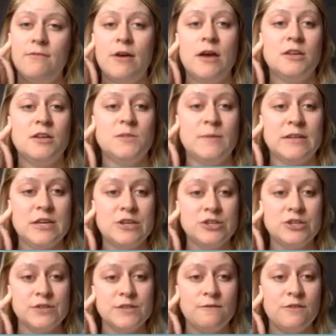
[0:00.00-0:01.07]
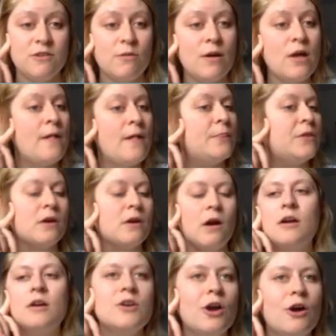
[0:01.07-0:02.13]
high expectations of you. There
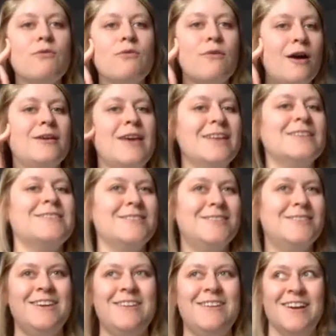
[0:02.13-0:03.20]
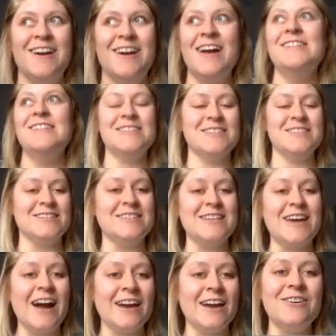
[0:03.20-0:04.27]
are no wrong answers here. This is
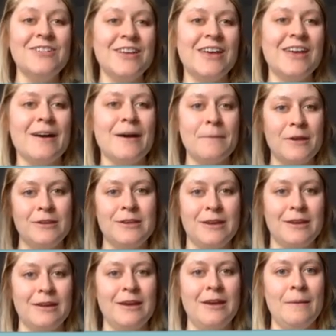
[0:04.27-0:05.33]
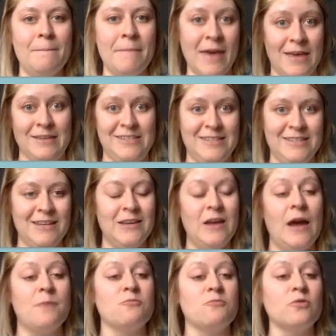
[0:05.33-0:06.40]
entirely opinion-based.
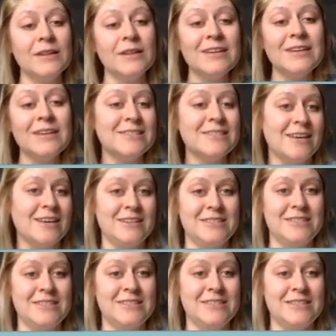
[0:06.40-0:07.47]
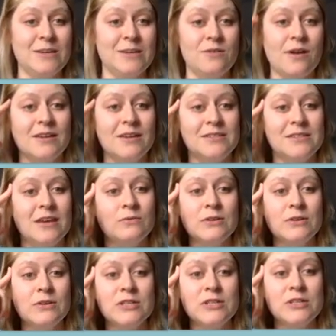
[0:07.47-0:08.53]
I'm really excited to see what you guys
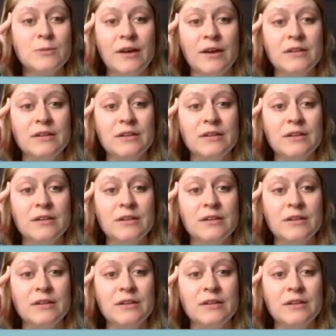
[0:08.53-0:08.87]
respond.